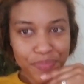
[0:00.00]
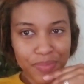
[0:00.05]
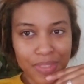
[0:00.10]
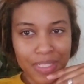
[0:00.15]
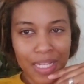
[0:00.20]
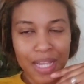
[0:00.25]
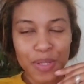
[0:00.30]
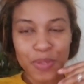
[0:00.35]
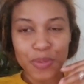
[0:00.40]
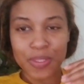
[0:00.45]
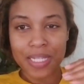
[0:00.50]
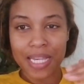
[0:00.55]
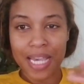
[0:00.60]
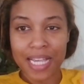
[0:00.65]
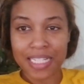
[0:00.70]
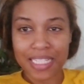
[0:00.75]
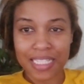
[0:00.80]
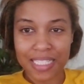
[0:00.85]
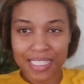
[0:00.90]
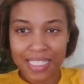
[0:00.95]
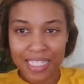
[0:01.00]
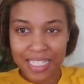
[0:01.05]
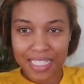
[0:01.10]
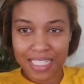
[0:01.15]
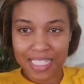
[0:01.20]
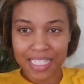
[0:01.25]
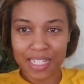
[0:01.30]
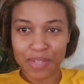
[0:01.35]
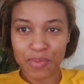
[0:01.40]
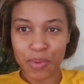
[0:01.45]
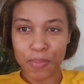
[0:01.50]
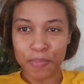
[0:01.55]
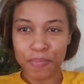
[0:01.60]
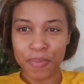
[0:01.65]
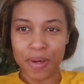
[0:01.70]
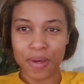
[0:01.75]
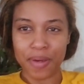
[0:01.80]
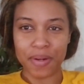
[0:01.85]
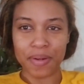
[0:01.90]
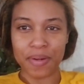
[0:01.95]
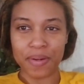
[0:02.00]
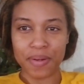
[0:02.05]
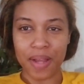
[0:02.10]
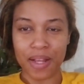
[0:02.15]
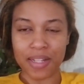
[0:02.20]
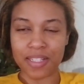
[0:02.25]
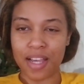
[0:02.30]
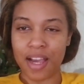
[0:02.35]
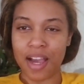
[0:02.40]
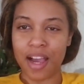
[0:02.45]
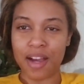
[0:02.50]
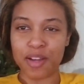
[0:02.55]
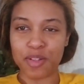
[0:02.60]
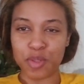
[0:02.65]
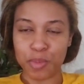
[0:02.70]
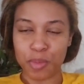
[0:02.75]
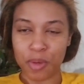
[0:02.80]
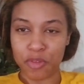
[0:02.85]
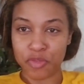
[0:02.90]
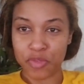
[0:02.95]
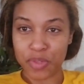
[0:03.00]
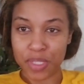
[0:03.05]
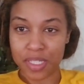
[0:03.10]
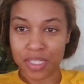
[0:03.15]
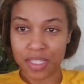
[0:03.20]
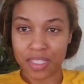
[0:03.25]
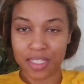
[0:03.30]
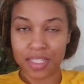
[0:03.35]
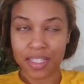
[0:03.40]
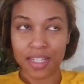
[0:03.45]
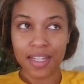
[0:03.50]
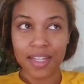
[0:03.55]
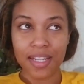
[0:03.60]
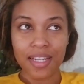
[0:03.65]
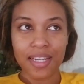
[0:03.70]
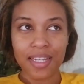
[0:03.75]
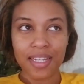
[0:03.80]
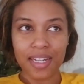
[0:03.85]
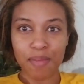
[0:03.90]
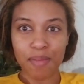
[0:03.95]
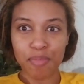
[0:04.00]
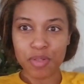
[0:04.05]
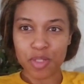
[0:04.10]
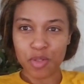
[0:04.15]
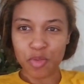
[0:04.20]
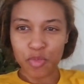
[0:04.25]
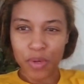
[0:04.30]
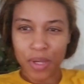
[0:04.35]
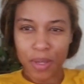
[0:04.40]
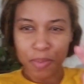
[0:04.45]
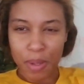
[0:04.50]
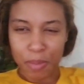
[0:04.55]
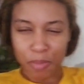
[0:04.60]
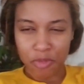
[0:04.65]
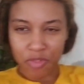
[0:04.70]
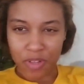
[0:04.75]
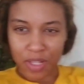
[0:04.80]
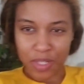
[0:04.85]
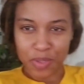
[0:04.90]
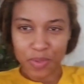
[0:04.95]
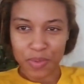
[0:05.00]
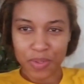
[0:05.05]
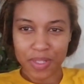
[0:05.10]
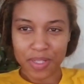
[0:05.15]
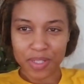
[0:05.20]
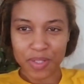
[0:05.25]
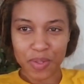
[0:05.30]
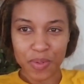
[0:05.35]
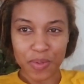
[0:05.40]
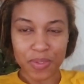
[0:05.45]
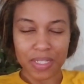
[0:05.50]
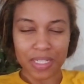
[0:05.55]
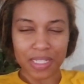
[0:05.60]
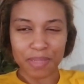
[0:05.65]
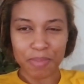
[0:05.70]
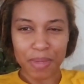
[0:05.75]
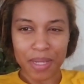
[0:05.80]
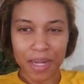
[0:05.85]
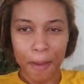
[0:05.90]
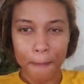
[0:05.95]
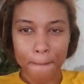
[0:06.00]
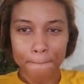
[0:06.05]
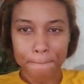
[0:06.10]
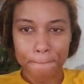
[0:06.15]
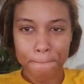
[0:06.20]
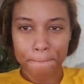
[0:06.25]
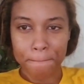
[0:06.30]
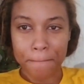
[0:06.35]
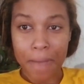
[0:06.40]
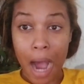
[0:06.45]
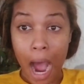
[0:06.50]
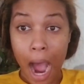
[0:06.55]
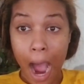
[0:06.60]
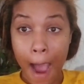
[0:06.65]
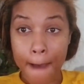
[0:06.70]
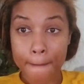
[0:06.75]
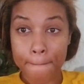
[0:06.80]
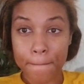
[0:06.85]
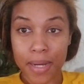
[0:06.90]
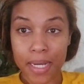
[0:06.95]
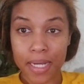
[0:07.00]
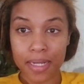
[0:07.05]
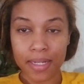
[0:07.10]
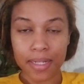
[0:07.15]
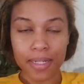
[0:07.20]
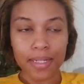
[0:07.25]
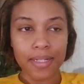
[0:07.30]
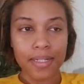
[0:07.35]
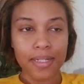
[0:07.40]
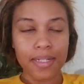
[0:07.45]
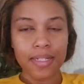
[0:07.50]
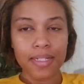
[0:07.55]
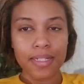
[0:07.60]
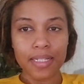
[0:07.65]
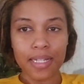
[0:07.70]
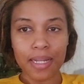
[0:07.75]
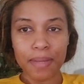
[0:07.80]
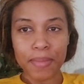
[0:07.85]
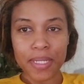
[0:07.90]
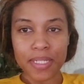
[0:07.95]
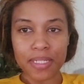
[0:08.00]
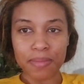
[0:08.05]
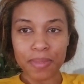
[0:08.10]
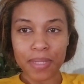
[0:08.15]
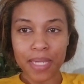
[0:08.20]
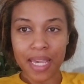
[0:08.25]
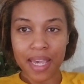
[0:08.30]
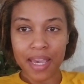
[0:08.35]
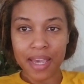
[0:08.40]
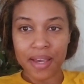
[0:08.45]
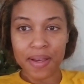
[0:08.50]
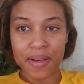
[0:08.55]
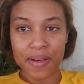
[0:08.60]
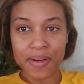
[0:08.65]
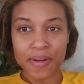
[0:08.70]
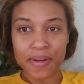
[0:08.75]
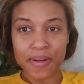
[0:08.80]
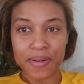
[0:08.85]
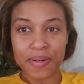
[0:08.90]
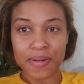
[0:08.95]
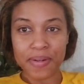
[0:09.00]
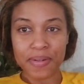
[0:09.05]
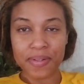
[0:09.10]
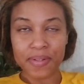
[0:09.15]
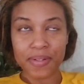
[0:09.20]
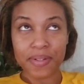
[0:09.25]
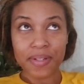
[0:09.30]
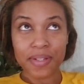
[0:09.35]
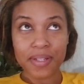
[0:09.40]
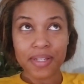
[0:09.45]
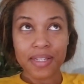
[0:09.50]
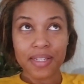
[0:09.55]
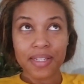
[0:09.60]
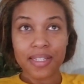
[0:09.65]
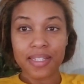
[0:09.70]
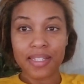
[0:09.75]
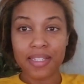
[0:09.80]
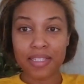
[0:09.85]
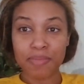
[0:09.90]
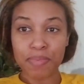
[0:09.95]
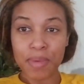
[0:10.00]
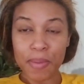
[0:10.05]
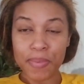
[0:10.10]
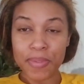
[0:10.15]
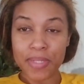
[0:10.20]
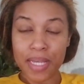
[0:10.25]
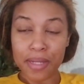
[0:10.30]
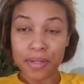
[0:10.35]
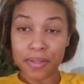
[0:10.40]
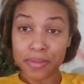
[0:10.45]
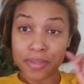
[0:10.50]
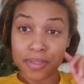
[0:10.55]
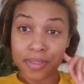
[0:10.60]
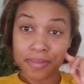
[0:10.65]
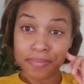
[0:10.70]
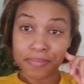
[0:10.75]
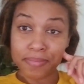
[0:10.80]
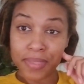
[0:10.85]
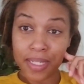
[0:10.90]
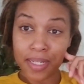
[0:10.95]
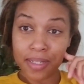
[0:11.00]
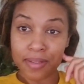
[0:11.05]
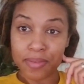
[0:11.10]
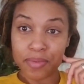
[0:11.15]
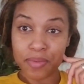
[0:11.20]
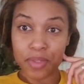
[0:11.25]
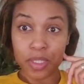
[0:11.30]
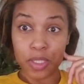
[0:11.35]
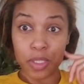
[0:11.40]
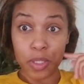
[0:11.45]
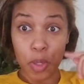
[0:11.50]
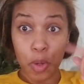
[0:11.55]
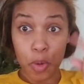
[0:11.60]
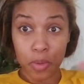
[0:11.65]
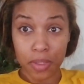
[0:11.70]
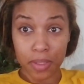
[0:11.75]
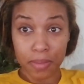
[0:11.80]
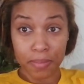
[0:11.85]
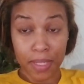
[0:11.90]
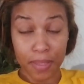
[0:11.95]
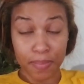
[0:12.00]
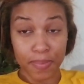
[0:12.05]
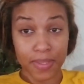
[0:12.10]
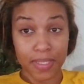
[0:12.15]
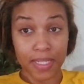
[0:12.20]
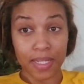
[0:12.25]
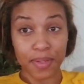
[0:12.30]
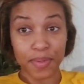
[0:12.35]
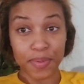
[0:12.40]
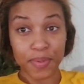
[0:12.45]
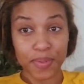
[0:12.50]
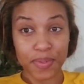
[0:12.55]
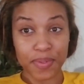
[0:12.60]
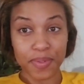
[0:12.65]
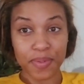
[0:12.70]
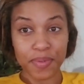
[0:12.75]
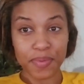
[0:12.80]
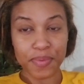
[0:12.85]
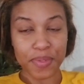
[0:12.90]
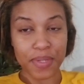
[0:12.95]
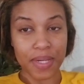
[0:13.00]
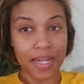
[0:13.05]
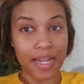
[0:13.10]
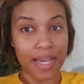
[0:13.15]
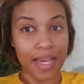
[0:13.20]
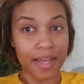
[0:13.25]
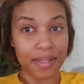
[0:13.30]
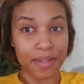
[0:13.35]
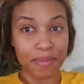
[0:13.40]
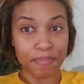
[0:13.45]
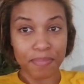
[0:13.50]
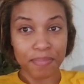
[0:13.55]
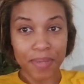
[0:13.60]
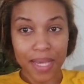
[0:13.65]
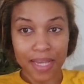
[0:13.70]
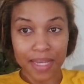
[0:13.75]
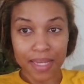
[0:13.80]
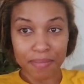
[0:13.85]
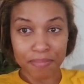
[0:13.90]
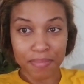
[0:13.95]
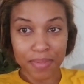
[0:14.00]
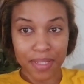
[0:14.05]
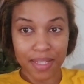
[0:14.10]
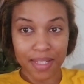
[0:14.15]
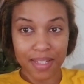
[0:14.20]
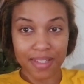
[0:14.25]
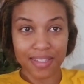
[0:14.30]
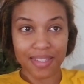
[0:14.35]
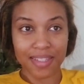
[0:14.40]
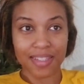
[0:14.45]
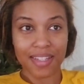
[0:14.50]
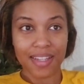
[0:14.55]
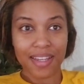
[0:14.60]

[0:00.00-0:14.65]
I use Cajun seasoning with butter. That's how I do my fish. And I put some red pepper flakes on it, so it just made it pop. Then I made some kale. Did some baked potatoes. Yeah, loaded baked potatoes. You gotta have the bacon bits.